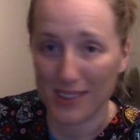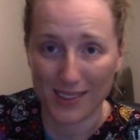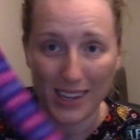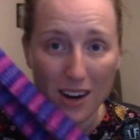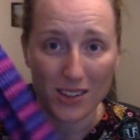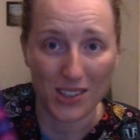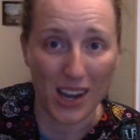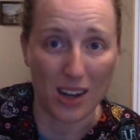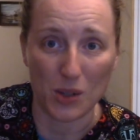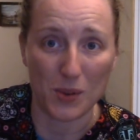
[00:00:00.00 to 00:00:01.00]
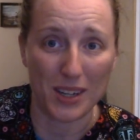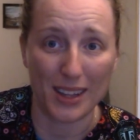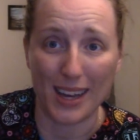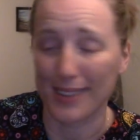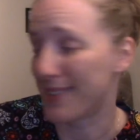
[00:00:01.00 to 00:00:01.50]
Tara's socks were
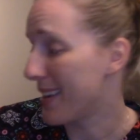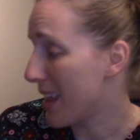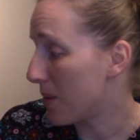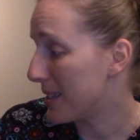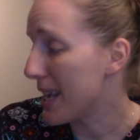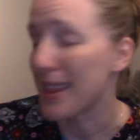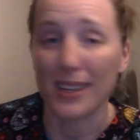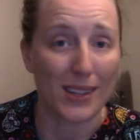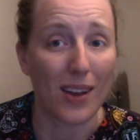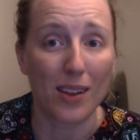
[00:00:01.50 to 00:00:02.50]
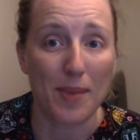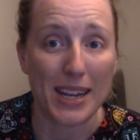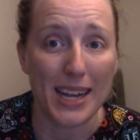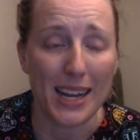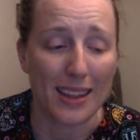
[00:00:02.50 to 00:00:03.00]
done last night, that was it. That's all of my
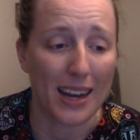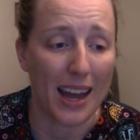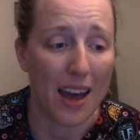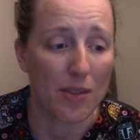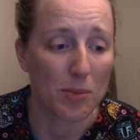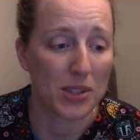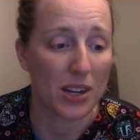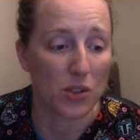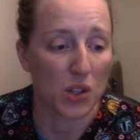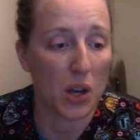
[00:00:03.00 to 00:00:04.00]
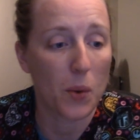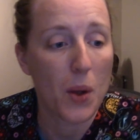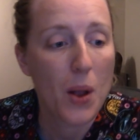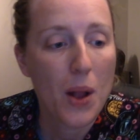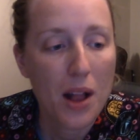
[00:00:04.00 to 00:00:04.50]
knitting that I have upstairs. So
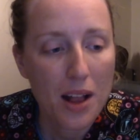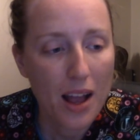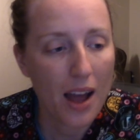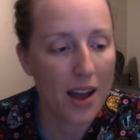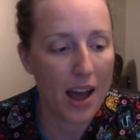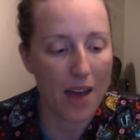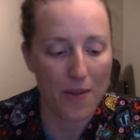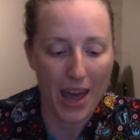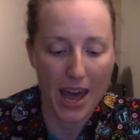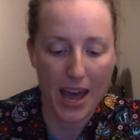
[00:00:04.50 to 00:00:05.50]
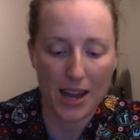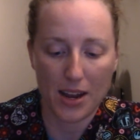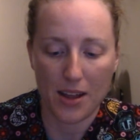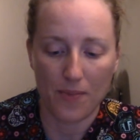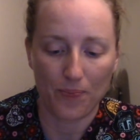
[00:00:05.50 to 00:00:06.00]
I've
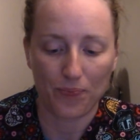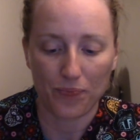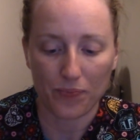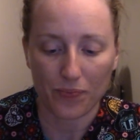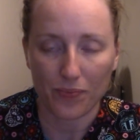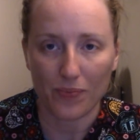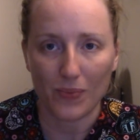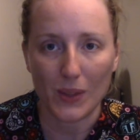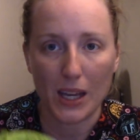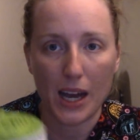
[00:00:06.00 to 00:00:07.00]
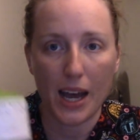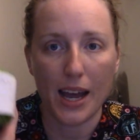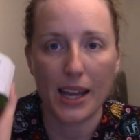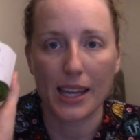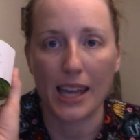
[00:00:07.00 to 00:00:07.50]
had
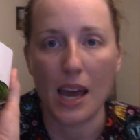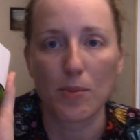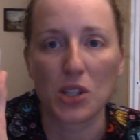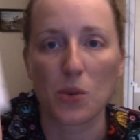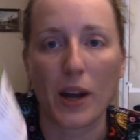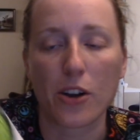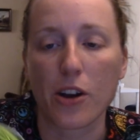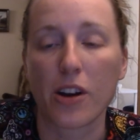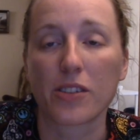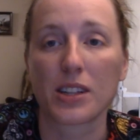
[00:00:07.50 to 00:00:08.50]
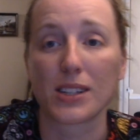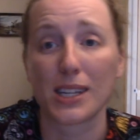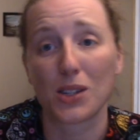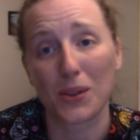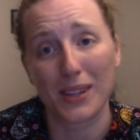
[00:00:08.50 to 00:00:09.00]
Gabe's sweater yarn because I
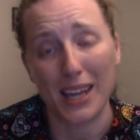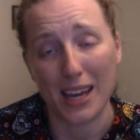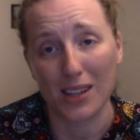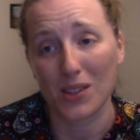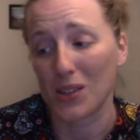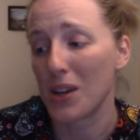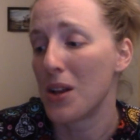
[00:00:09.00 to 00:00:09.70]
had told the kids